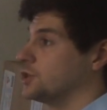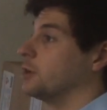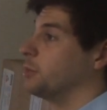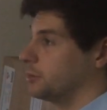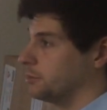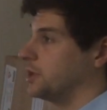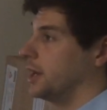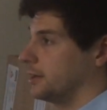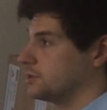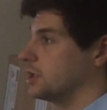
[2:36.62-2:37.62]
to the pump,
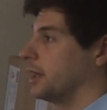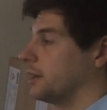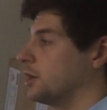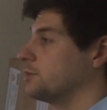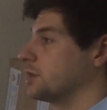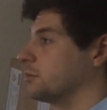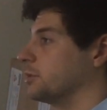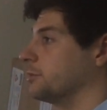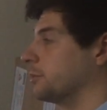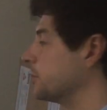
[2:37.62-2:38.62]
to like the dosing
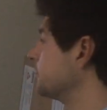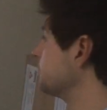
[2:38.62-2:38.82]
pump. Yeah.